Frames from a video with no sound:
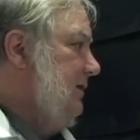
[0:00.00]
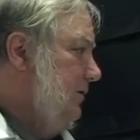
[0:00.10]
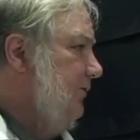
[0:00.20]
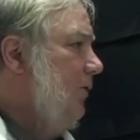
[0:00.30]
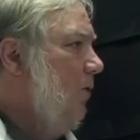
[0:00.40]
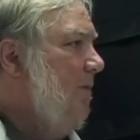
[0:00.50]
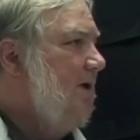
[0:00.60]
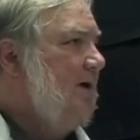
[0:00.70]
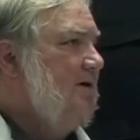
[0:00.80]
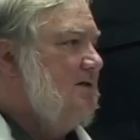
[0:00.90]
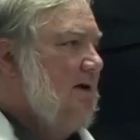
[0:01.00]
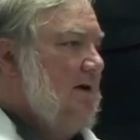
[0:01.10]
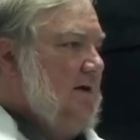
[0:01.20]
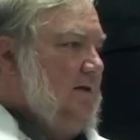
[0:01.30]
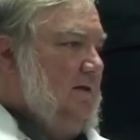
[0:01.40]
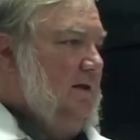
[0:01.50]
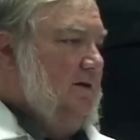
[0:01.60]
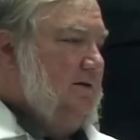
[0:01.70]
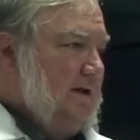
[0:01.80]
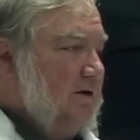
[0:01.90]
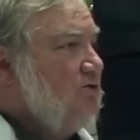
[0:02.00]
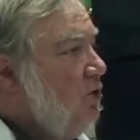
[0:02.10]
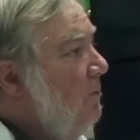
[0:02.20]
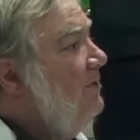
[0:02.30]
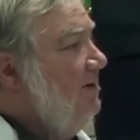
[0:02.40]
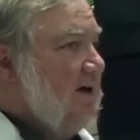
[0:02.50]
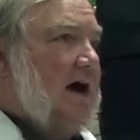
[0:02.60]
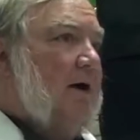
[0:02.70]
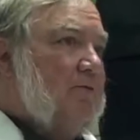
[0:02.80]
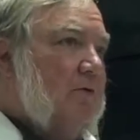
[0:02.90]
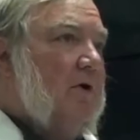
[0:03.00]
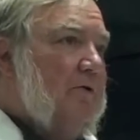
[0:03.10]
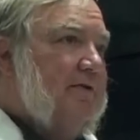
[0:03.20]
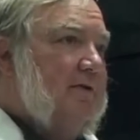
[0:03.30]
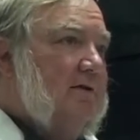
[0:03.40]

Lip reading: You'll know because it'll show up in the top growth